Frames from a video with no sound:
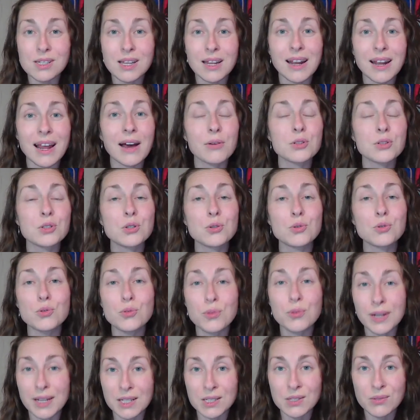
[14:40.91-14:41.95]
on how to
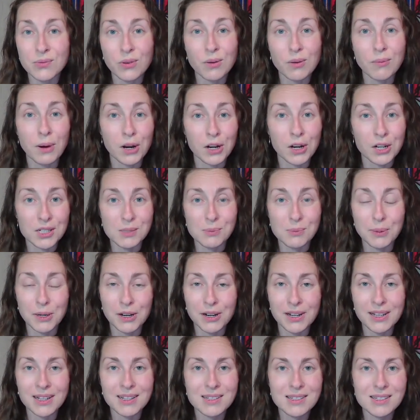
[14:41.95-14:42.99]
transform our
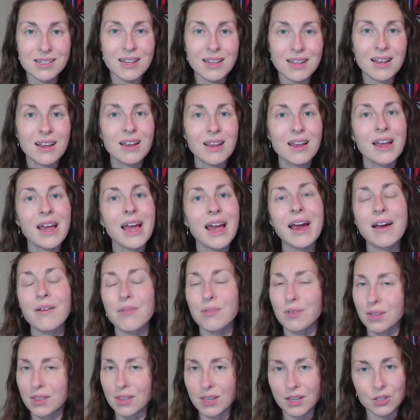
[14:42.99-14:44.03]
experience,
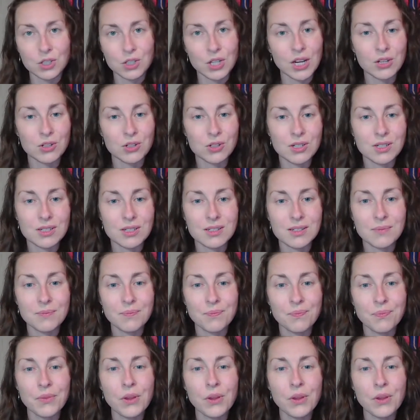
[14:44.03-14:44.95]
everything changes.